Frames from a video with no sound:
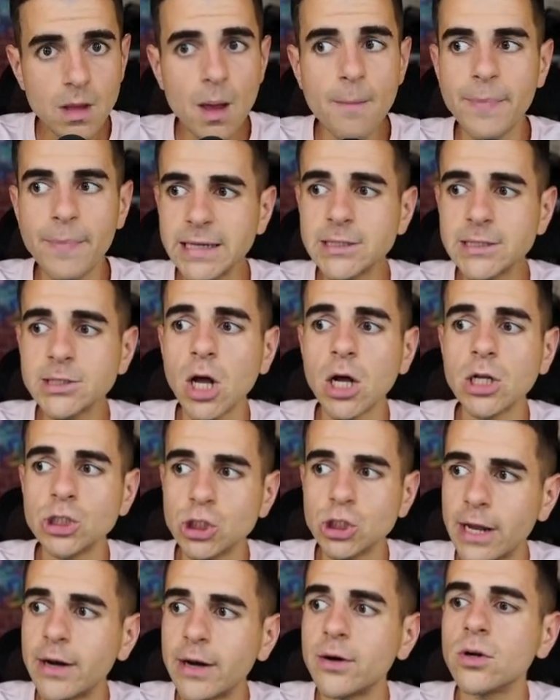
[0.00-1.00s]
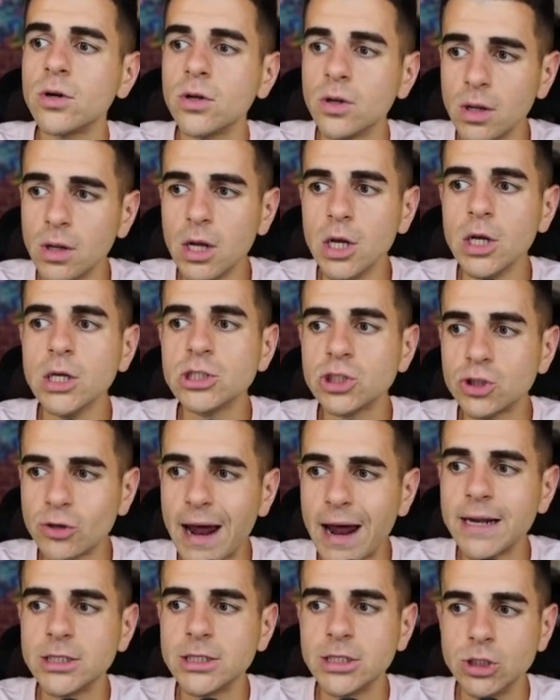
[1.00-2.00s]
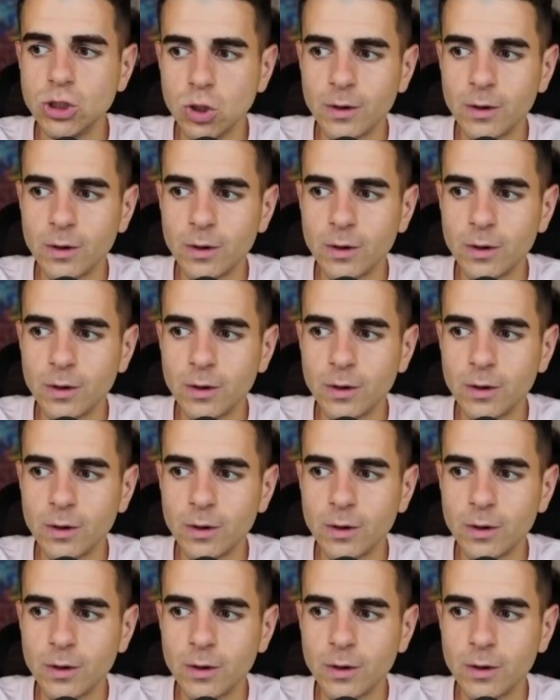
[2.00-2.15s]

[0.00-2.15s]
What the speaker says: Based on general strategies,